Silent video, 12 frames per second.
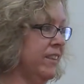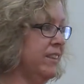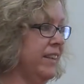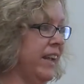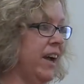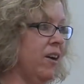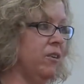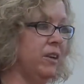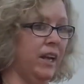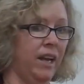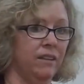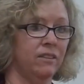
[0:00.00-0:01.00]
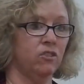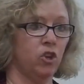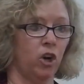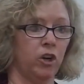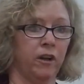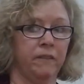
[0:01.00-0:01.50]
sit down, and
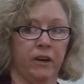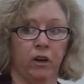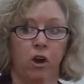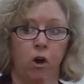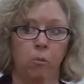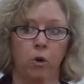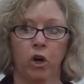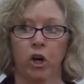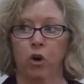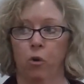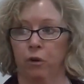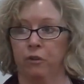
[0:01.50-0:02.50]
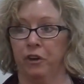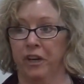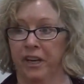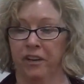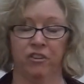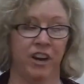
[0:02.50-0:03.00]
start on their homework or their
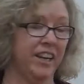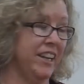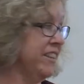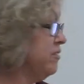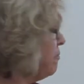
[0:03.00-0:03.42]
handwriting.